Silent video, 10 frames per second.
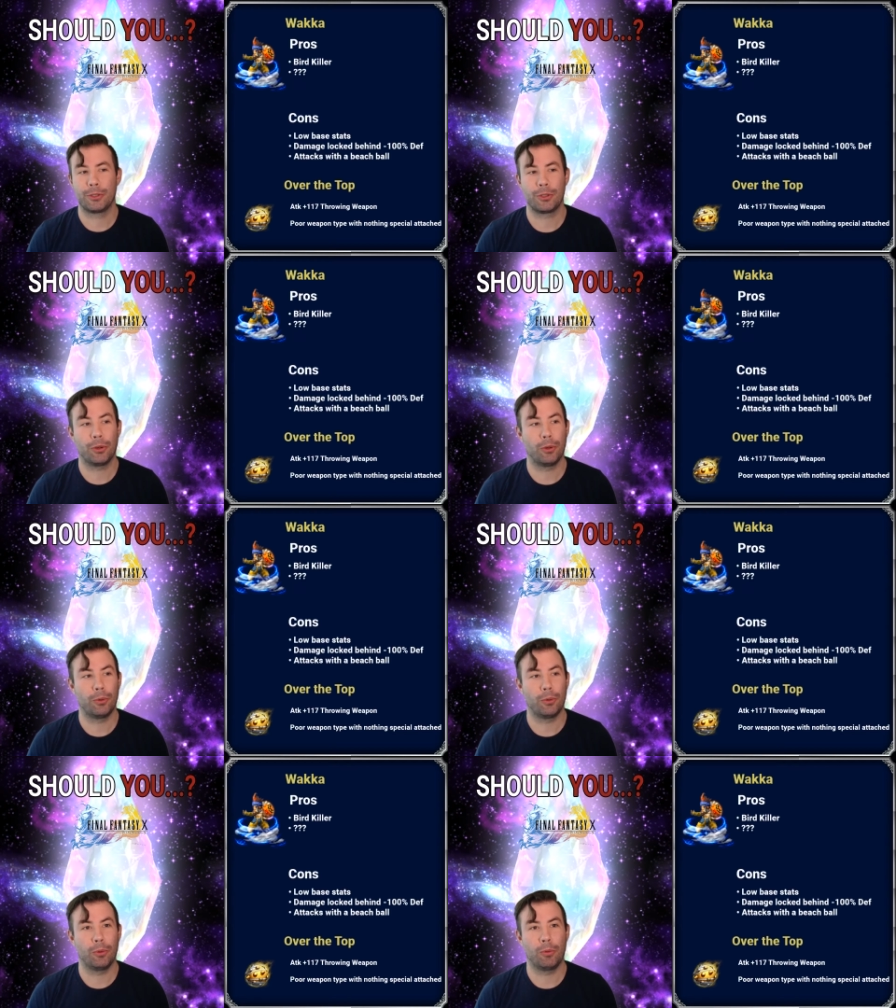So
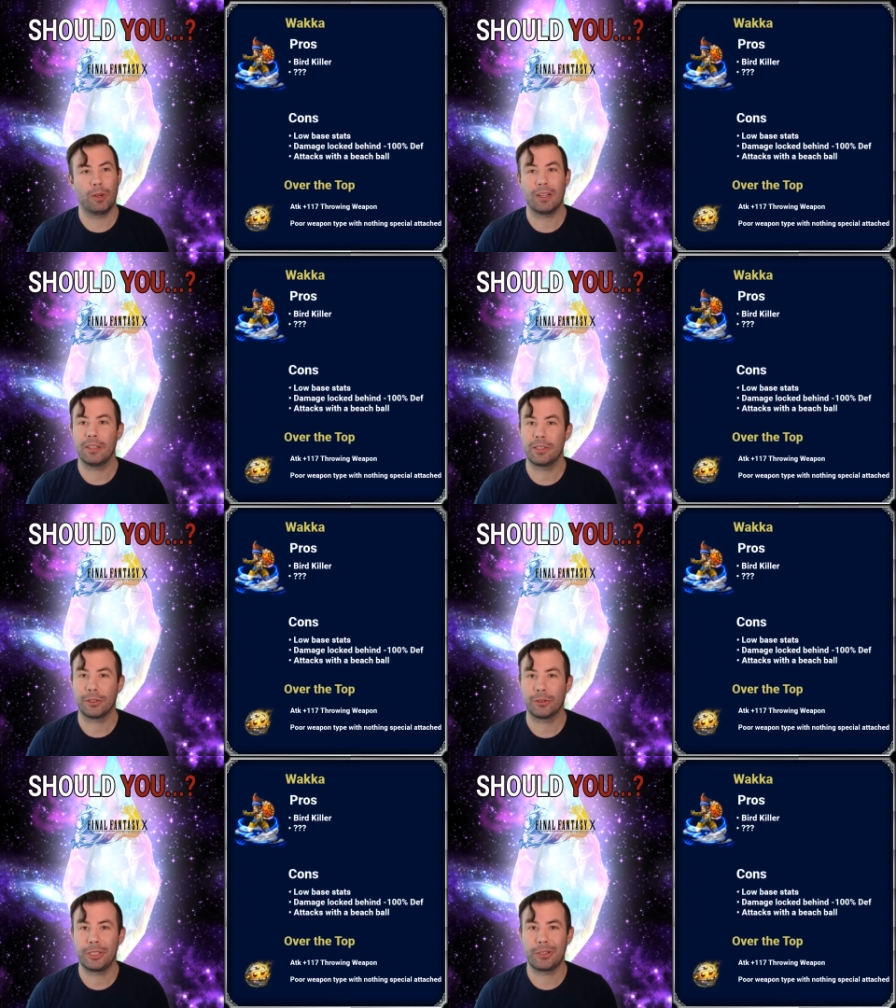Wakka is a
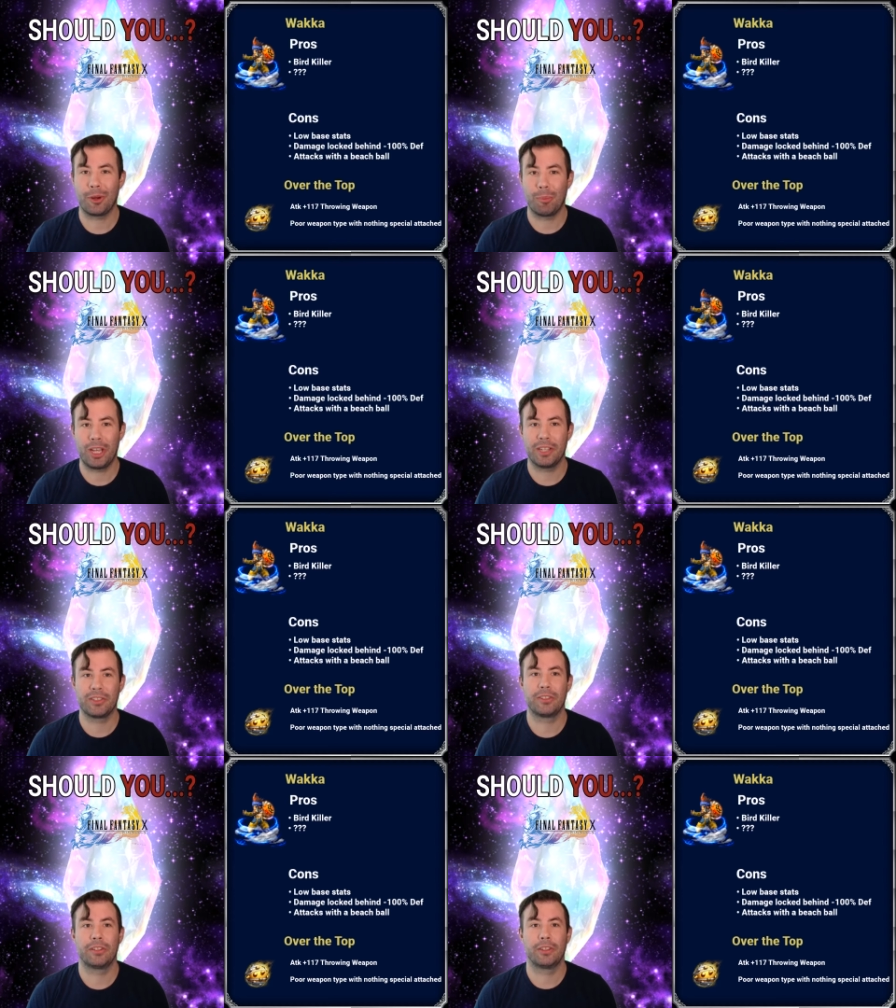3-star
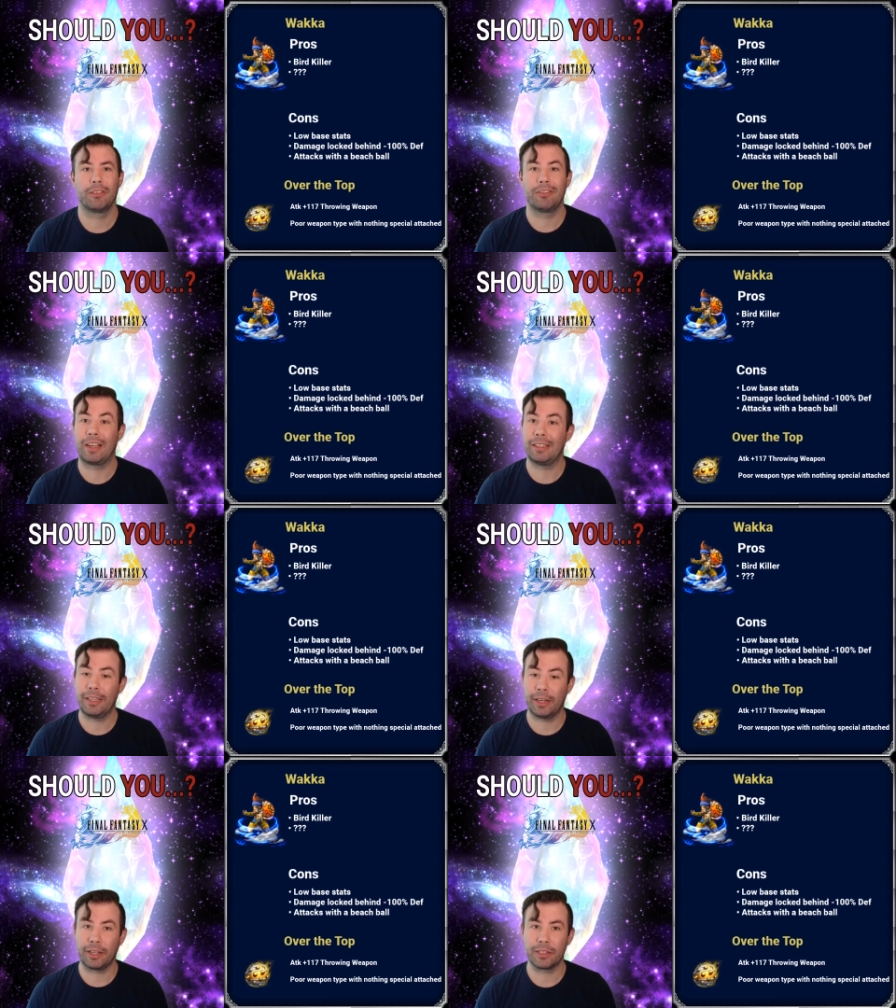base, finally
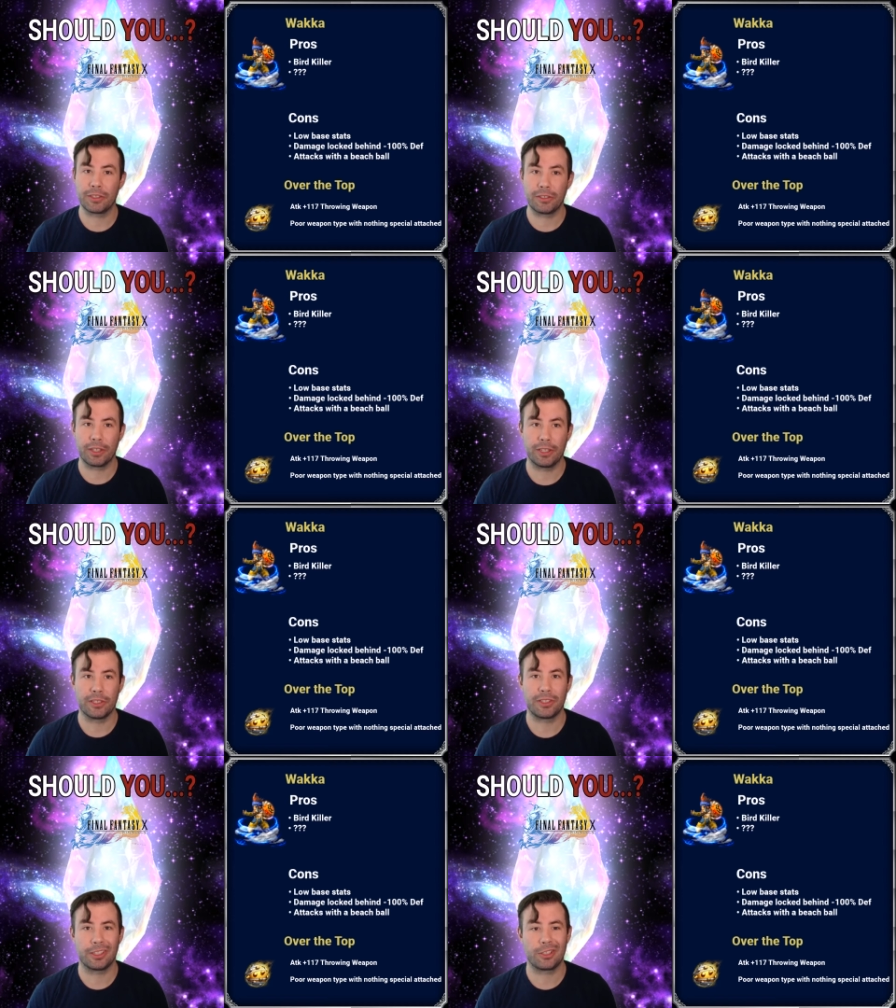getting his
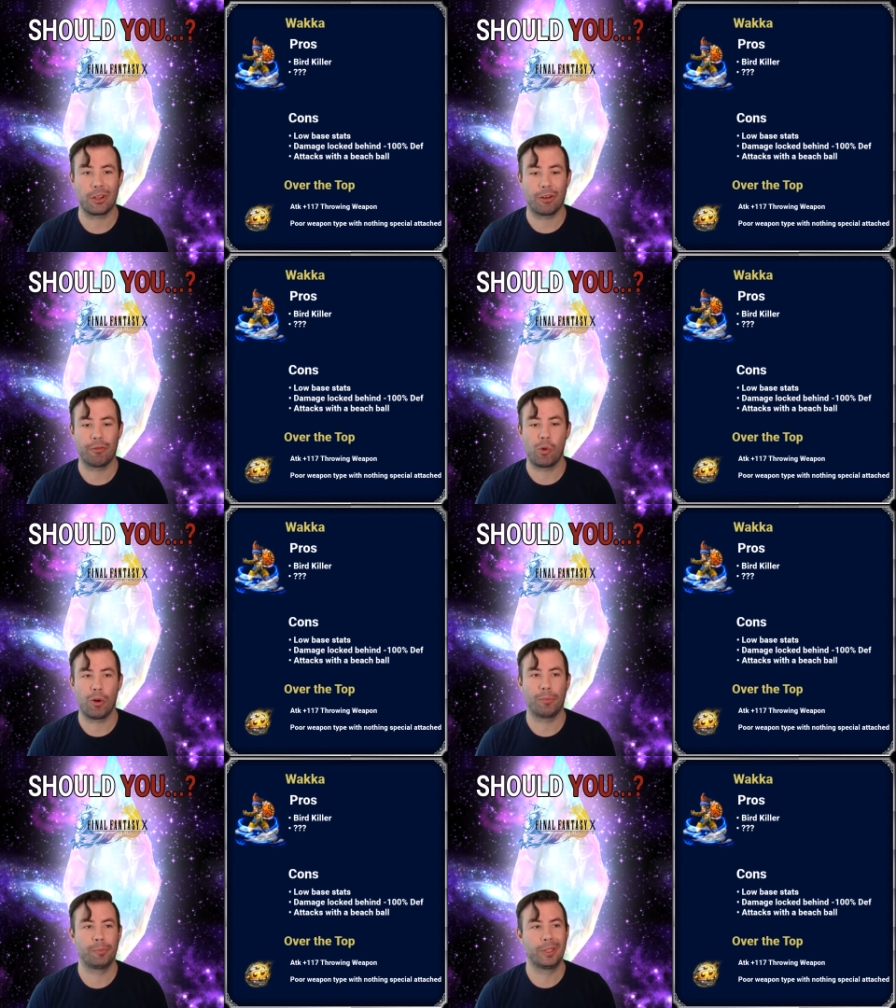6-star form,